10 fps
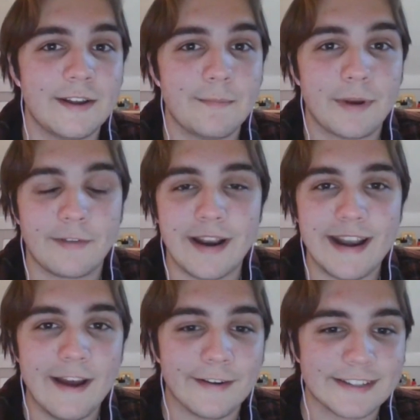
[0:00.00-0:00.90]
But right
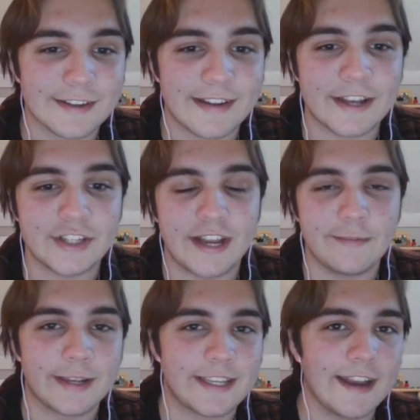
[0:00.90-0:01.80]
now, it's looking at Jaden
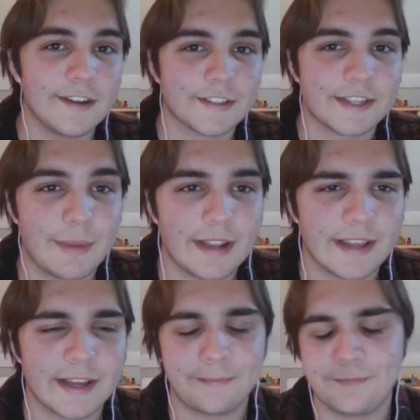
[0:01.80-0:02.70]
McDaniels and being
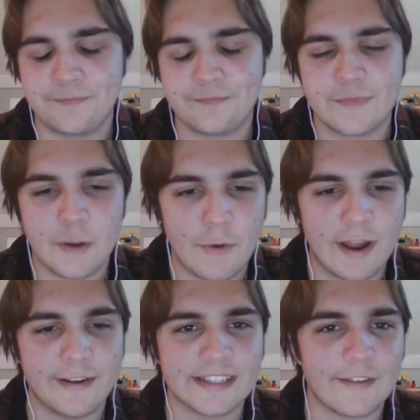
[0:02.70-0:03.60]
like, wow,
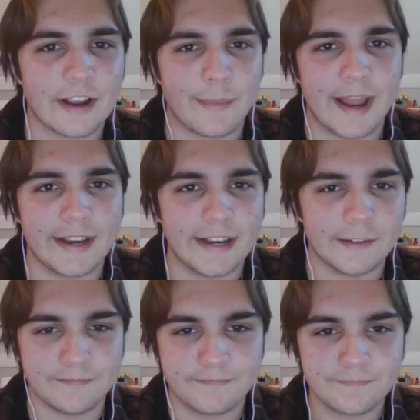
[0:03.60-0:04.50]
he's having a bad year.
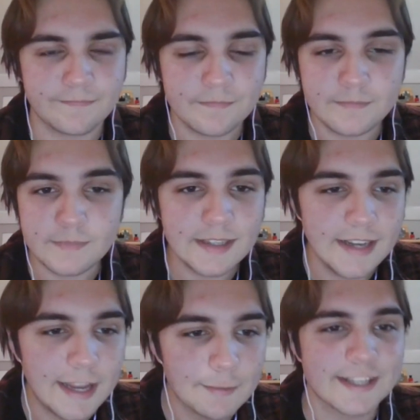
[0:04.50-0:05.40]

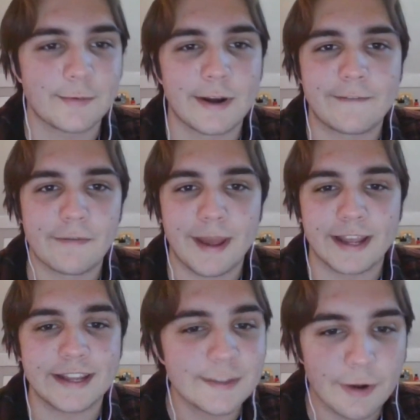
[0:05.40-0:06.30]
He was the 25th pick.
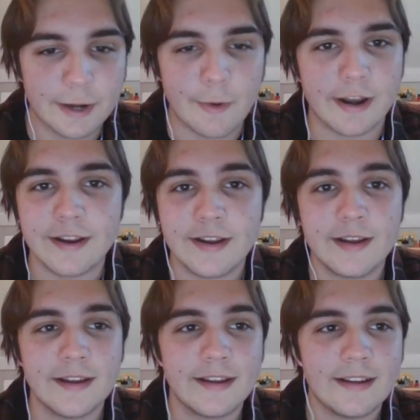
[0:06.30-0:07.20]
He's 21.
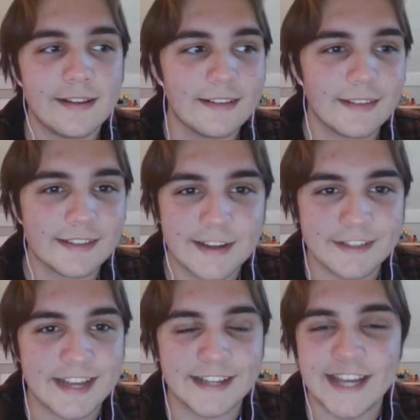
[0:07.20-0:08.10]
Let's give this
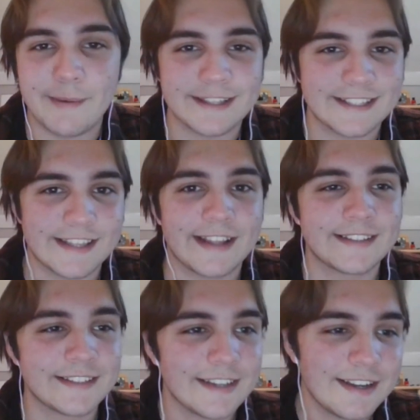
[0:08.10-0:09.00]
guy time. It's it's